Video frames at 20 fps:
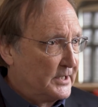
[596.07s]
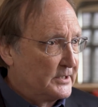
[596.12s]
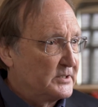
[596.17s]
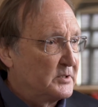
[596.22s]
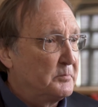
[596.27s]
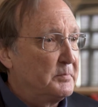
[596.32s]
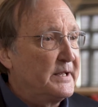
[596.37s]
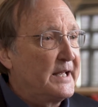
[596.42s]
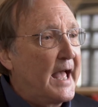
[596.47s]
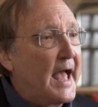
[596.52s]

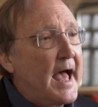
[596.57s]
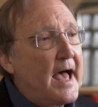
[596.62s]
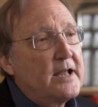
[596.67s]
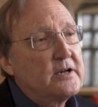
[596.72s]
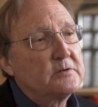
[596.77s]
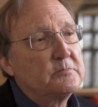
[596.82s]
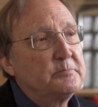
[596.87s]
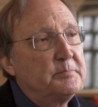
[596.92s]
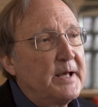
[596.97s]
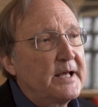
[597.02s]
to be
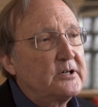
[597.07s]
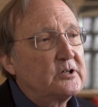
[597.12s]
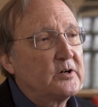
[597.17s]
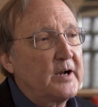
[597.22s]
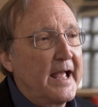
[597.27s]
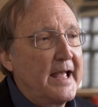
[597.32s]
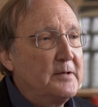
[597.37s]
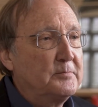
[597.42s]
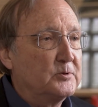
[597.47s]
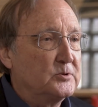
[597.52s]
better
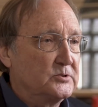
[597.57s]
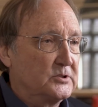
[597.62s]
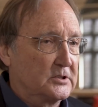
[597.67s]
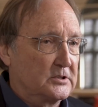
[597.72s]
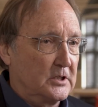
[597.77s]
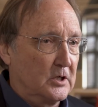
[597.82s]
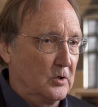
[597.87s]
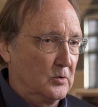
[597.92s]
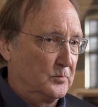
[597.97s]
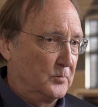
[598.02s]
able to
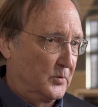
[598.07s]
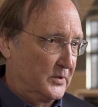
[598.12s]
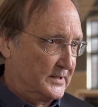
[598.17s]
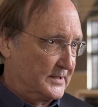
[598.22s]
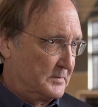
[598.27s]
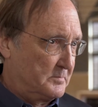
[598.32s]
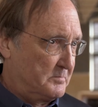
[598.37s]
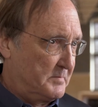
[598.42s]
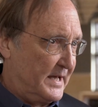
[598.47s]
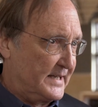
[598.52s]
cope
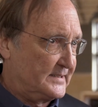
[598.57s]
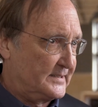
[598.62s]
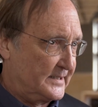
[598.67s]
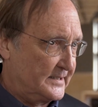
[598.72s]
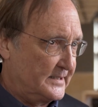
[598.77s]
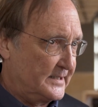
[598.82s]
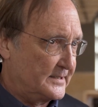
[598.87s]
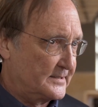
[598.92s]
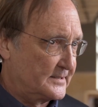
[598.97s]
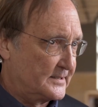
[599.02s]
with the
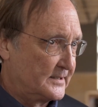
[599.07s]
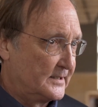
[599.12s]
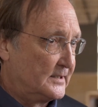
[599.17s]
messiness